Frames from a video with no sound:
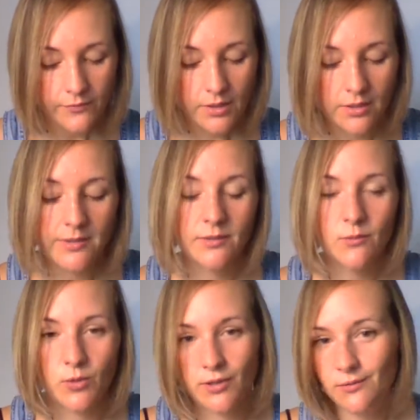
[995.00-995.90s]
because
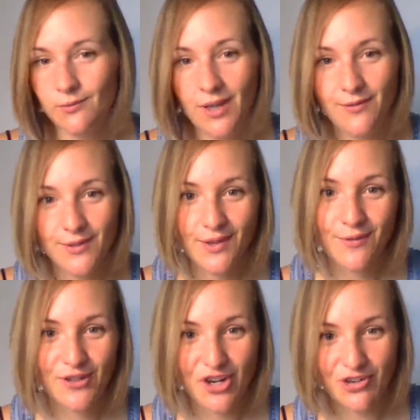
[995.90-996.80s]
life is
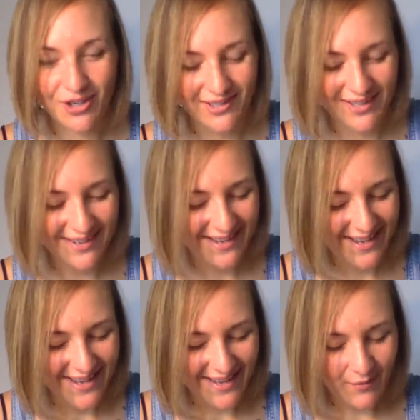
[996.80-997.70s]
ever-changing and
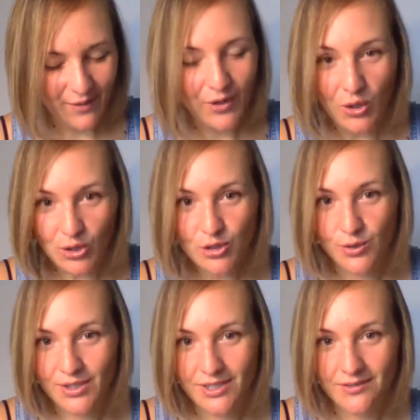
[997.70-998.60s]
we have to learn
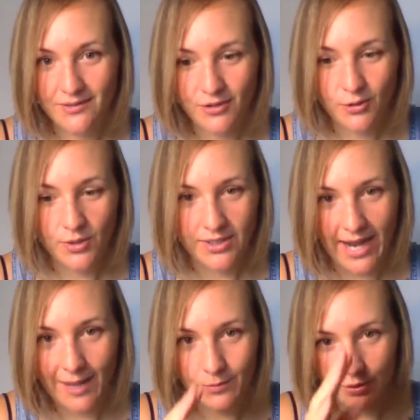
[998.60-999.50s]
to, to
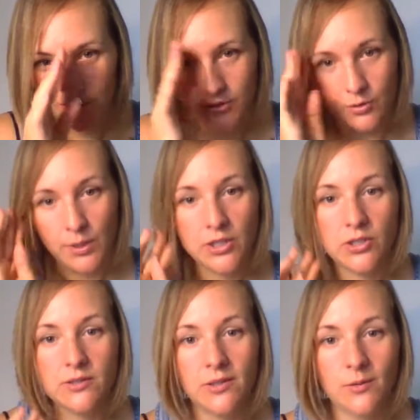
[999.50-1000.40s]
adapt to
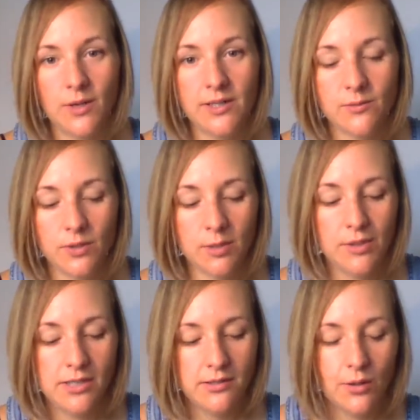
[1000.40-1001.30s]
situations. Otherwise we're going to
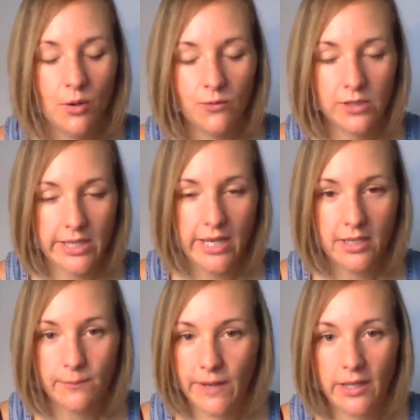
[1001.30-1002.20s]
be
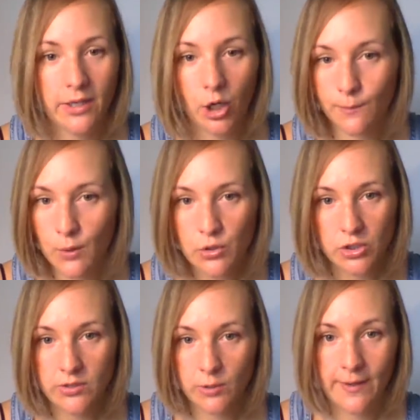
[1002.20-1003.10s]
overtaken by like our
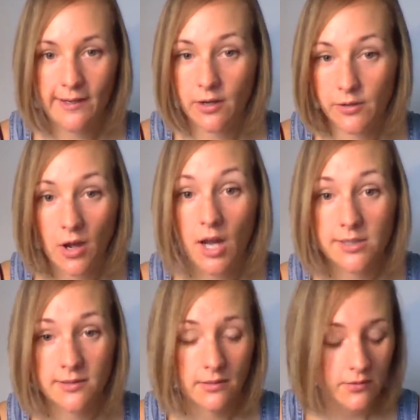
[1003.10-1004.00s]
emotions or by our
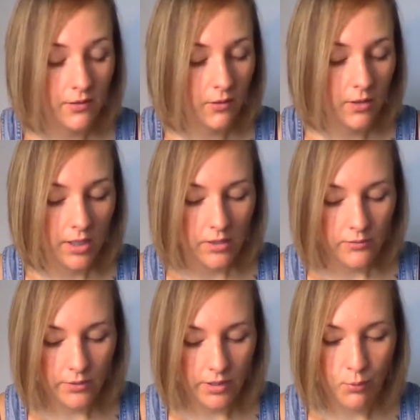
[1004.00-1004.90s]
thoughts. And so it's
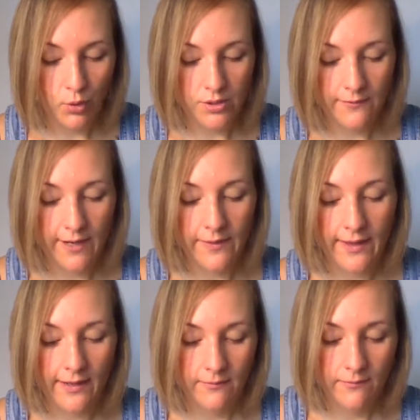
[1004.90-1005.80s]
really important to find
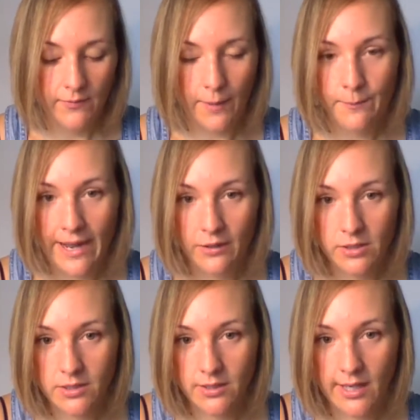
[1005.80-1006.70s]
that, that
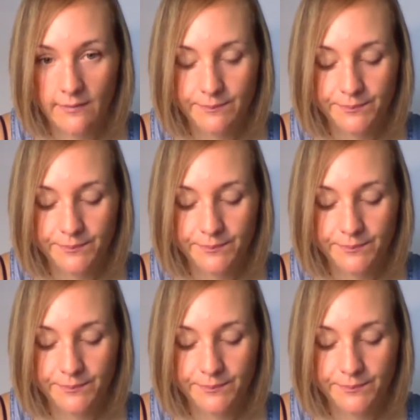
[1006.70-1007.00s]
balance and that,